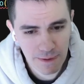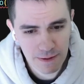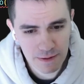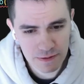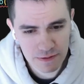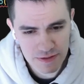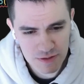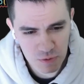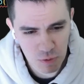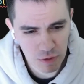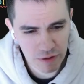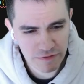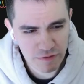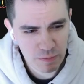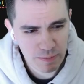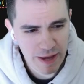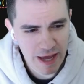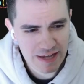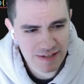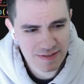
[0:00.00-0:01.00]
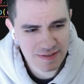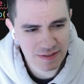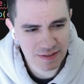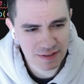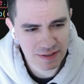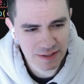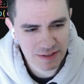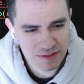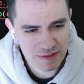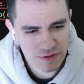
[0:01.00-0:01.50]
This won't even pass the
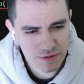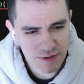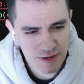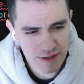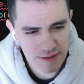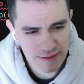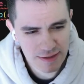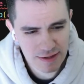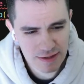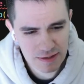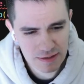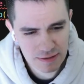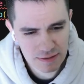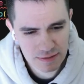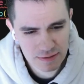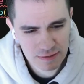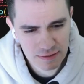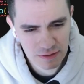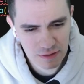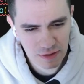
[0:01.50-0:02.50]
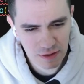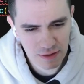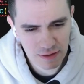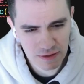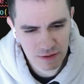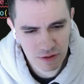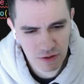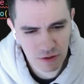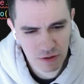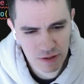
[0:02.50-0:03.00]
linter, I think. The
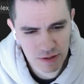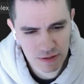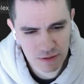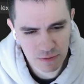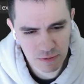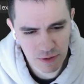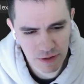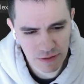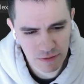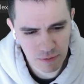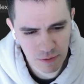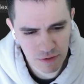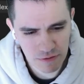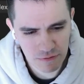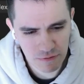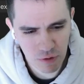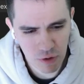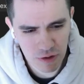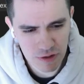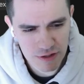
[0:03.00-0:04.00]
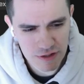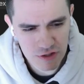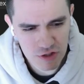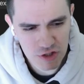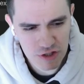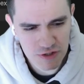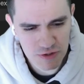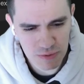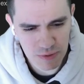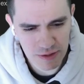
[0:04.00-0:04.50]
current with for each,
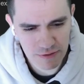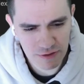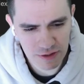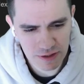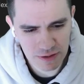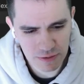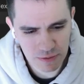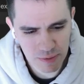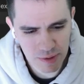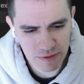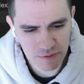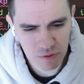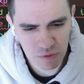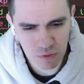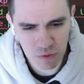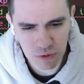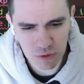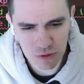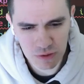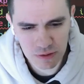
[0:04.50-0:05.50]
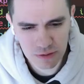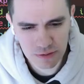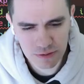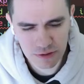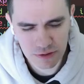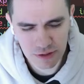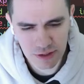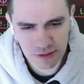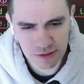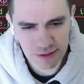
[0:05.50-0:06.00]
because we have a rule.
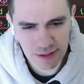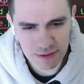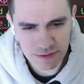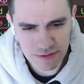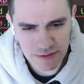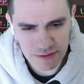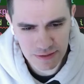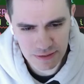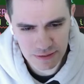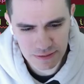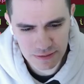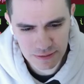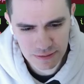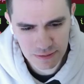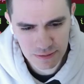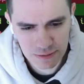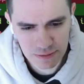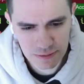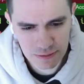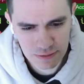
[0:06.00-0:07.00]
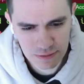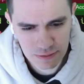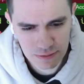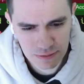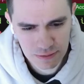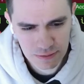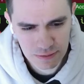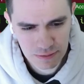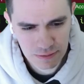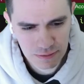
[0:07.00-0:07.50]
You're not allowed to
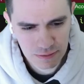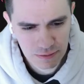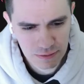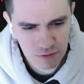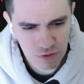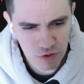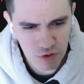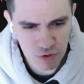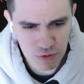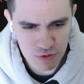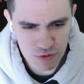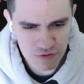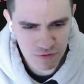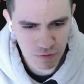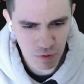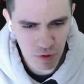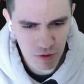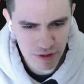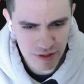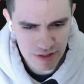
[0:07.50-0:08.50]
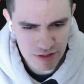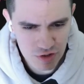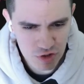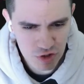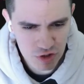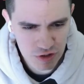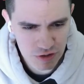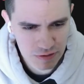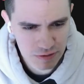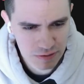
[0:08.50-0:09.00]
use for each,